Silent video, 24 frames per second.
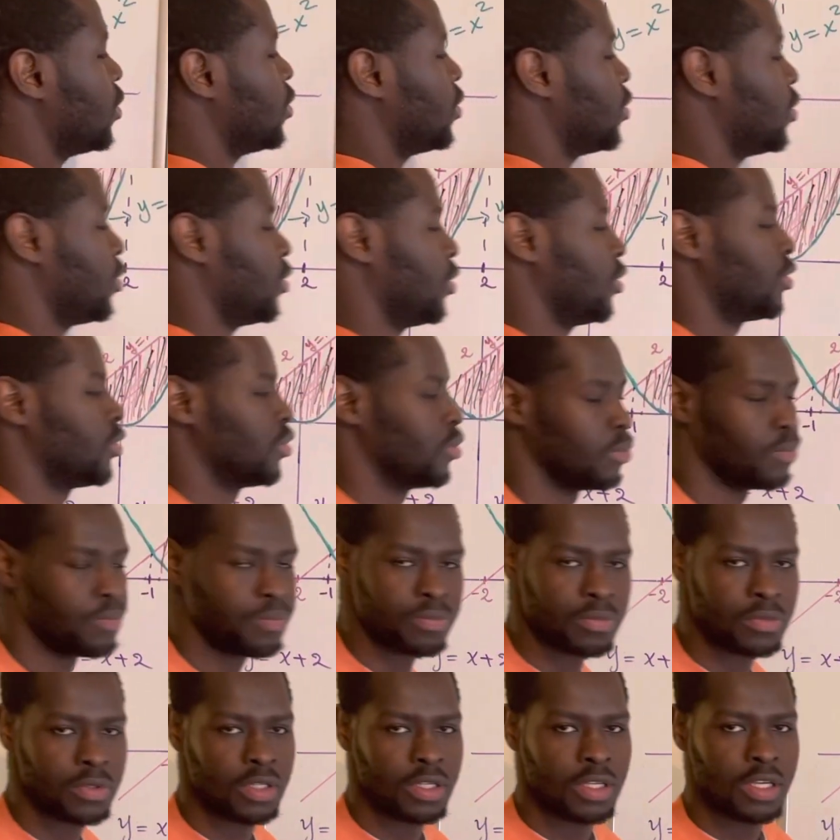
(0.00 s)
to 2.
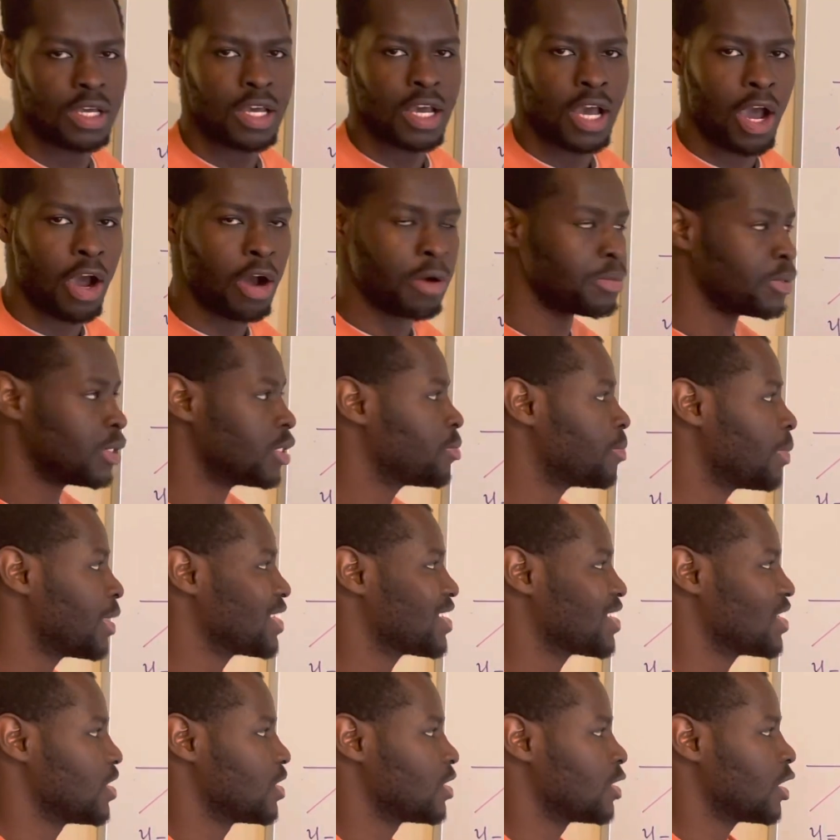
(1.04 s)
I hope this makes
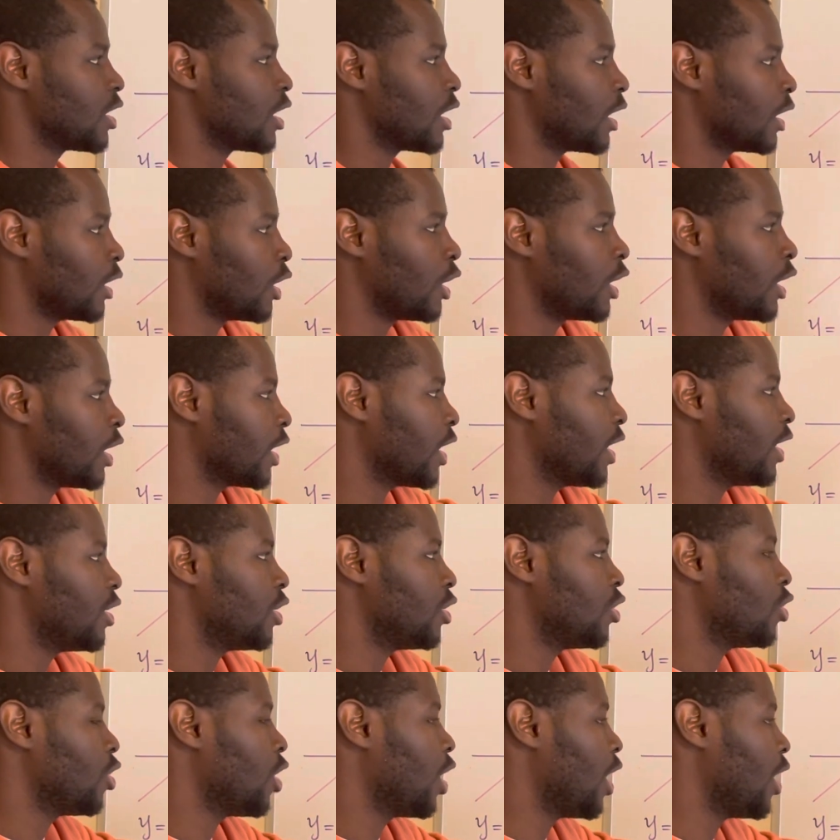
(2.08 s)
sense. Again,
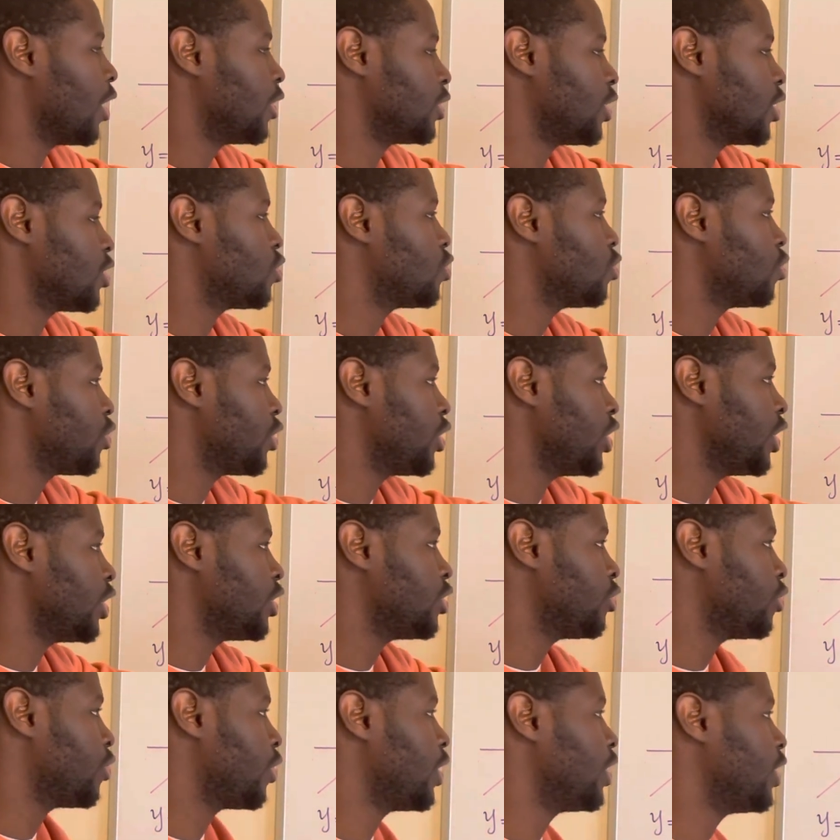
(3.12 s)
just to
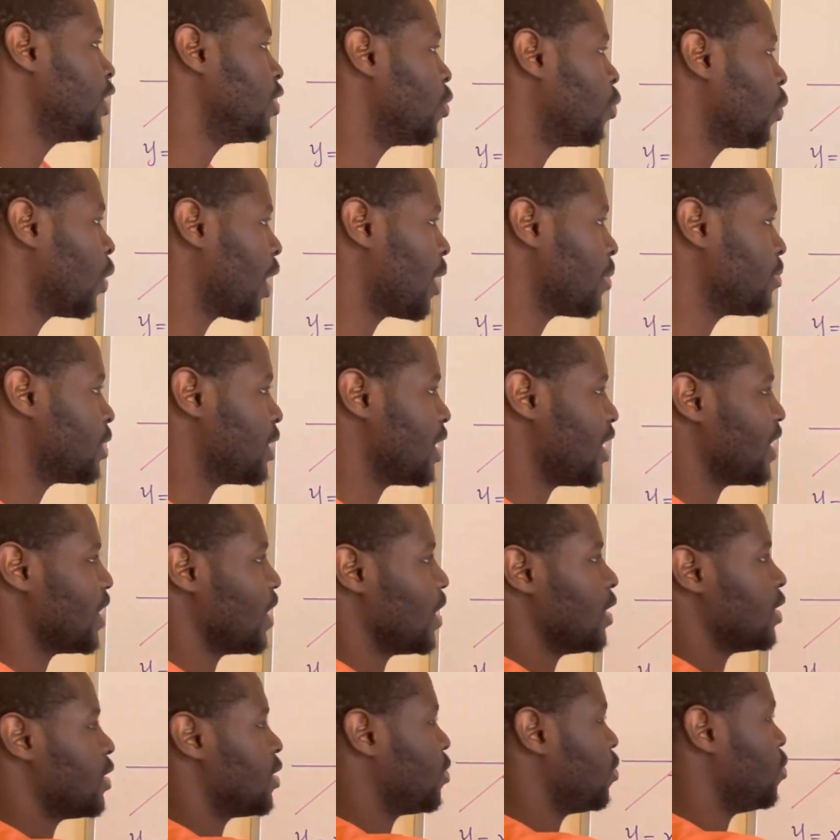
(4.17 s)
reiterate, what I'm saying
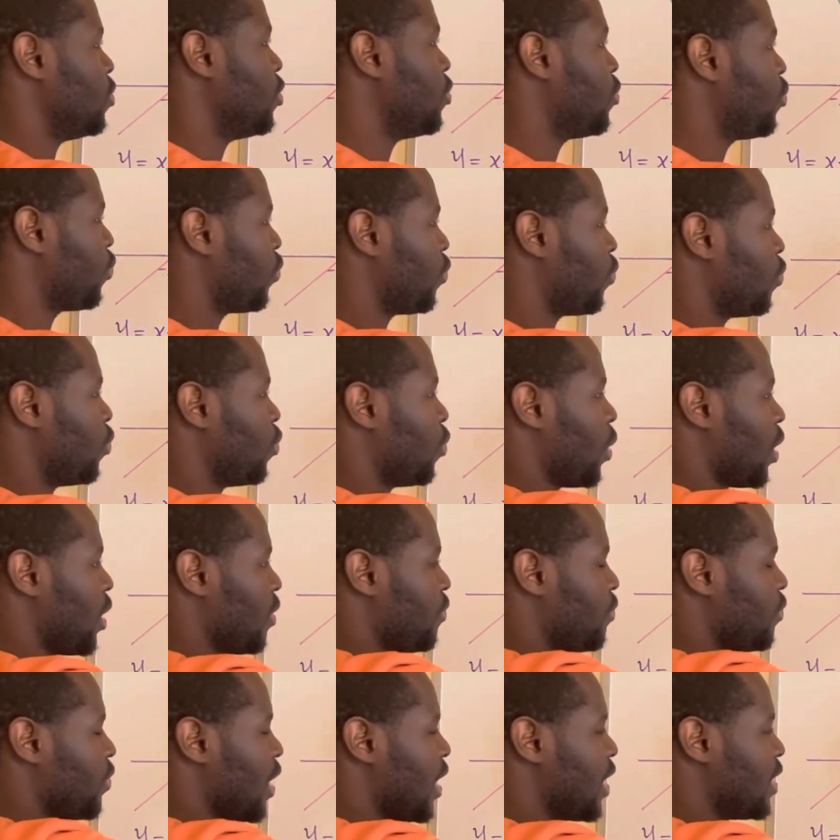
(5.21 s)
is we want to
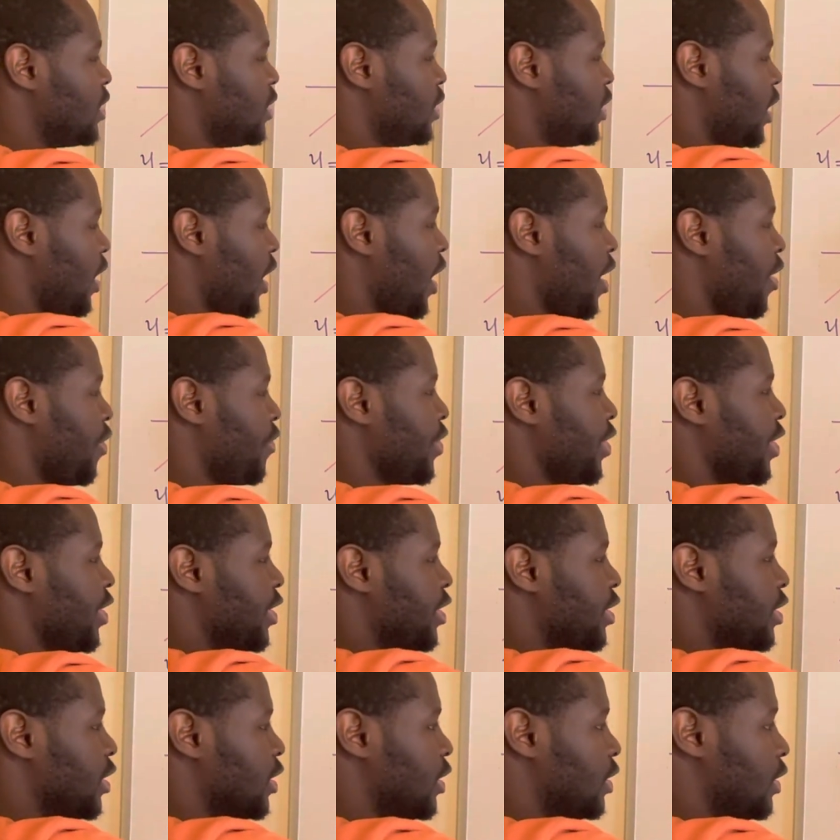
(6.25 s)
find the area
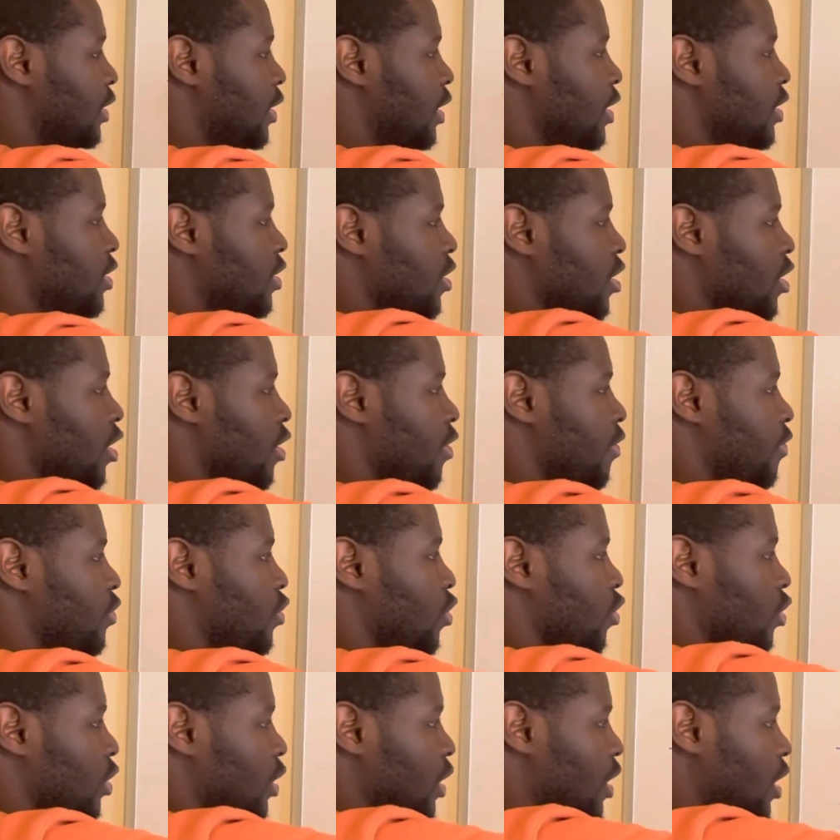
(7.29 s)
under this curve.
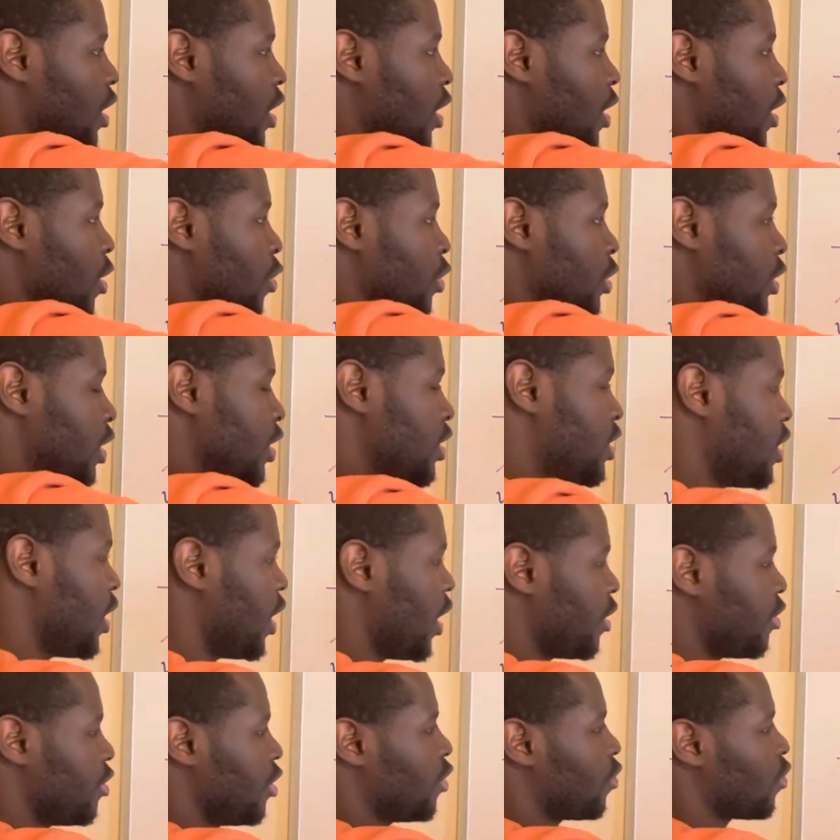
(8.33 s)
So this
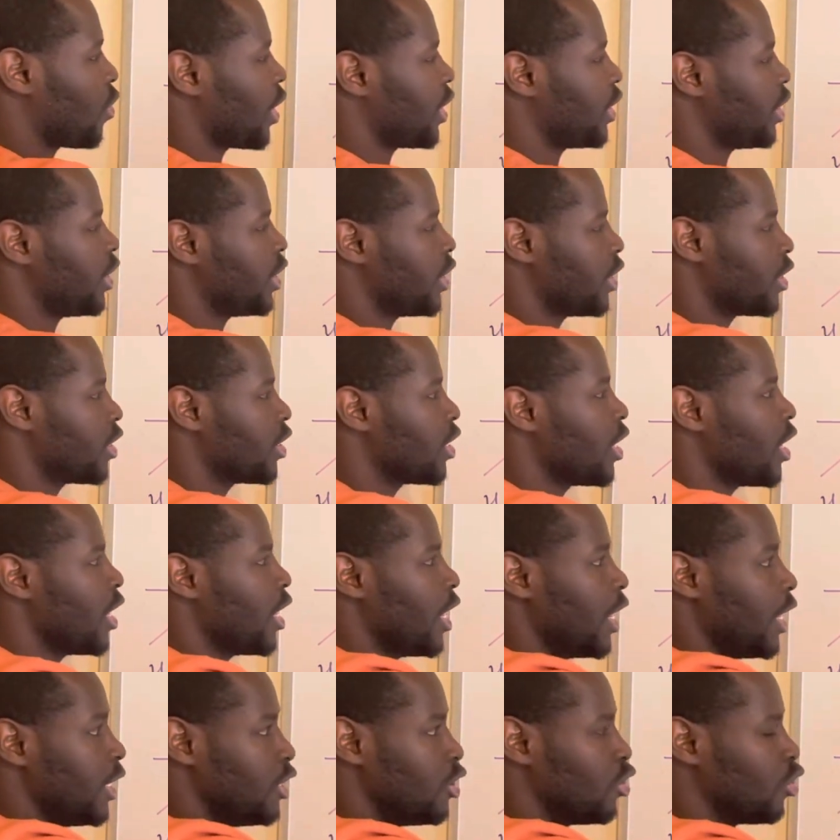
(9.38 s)
area right here.
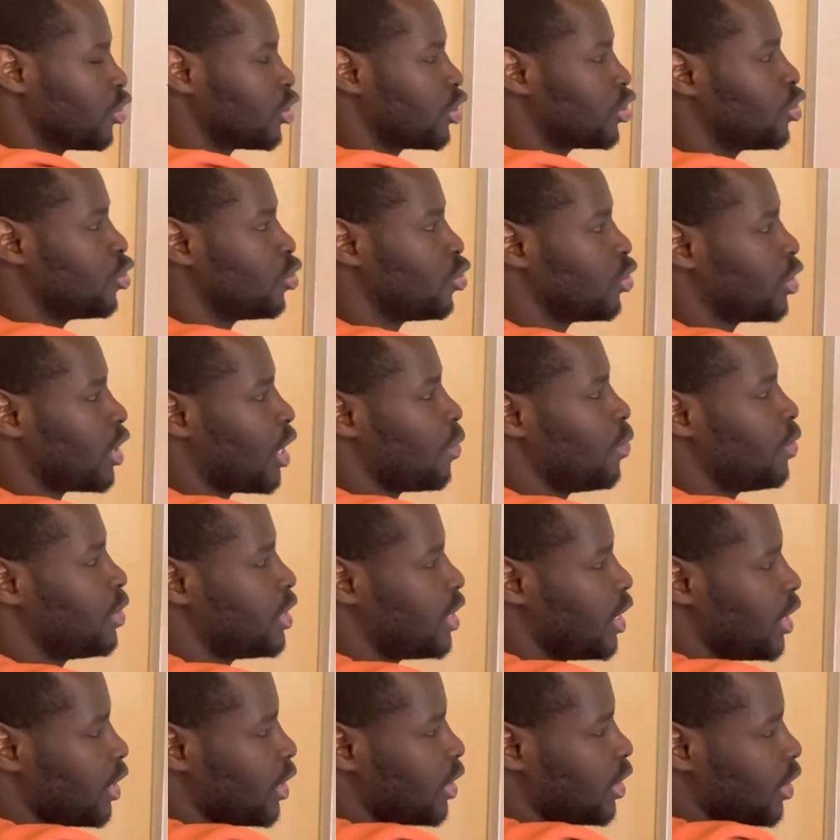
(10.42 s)
And in order to do that, we
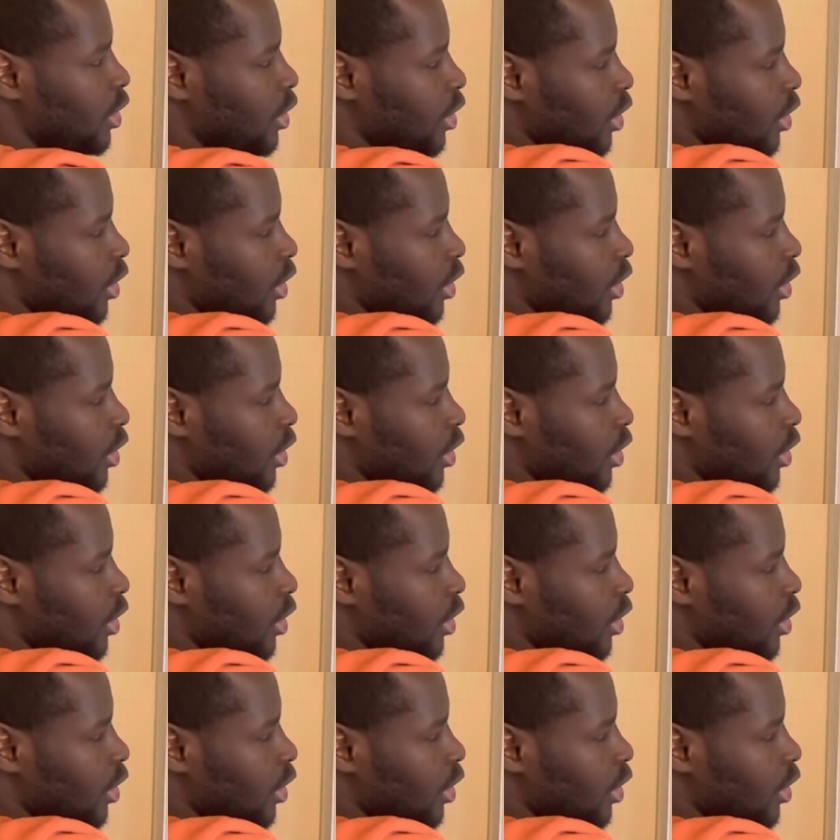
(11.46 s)
take